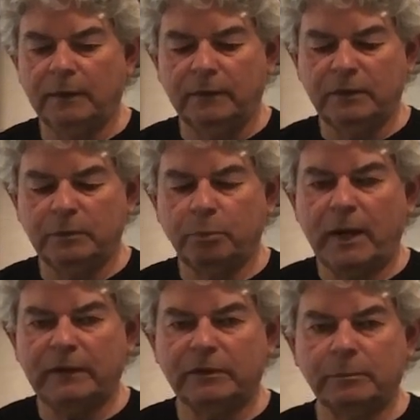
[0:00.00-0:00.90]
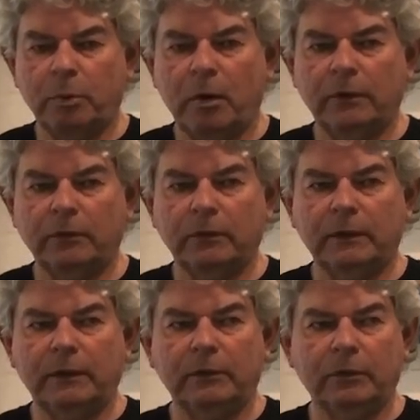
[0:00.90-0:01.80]
This practice partner
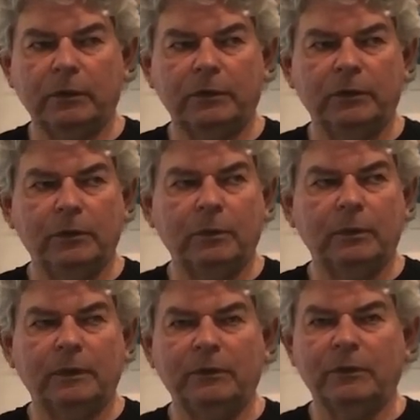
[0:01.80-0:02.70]
can hurt you and